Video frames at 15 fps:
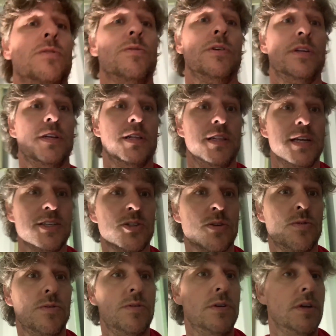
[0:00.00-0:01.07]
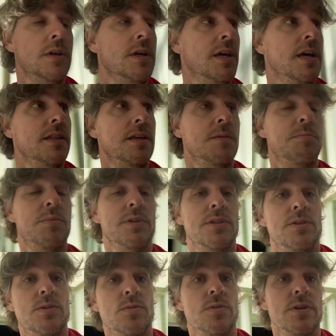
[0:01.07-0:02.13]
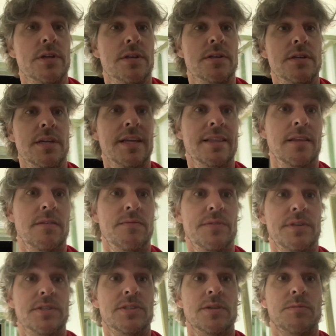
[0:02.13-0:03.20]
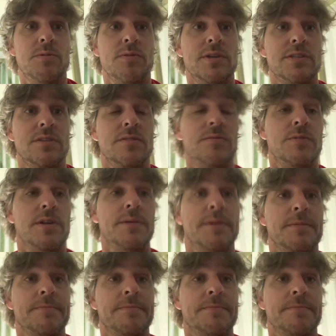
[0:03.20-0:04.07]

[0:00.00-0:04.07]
running electrical and then put the door in and then finish up the rest of the frame.